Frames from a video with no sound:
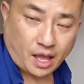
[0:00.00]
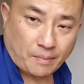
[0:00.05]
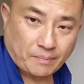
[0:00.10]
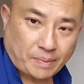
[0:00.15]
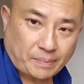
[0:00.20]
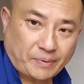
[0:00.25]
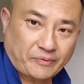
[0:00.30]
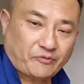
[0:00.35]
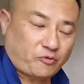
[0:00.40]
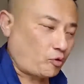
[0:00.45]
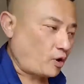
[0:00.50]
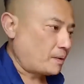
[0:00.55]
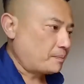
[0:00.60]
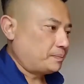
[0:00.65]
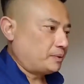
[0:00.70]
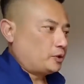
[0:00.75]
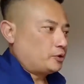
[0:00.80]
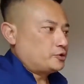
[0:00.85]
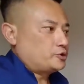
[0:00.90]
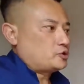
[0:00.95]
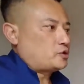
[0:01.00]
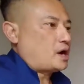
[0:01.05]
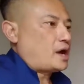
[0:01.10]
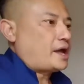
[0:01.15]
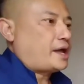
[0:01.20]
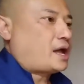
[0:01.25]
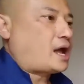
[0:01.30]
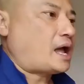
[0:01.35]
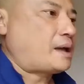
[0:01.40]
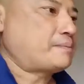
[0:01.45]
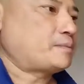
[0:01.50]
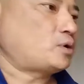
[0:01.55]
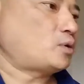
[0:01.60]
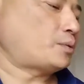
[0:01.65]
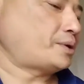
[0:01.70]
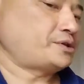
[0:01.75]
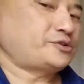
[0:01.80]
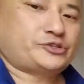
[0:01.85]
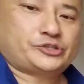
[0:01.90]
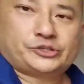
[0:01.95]
But before I blow dry, I'm
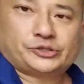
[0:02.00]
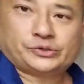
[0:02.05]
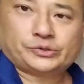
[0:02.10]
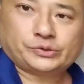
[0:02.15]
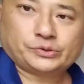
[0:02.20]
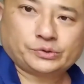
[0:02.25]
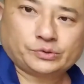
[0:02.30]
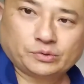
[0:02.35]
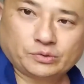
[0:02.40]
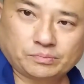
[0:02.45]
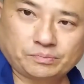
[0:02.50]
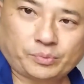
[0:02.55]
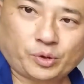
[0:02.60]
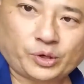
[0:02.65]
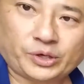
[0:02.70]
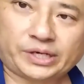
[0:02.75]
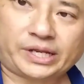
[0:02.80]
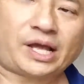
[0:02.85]
going to put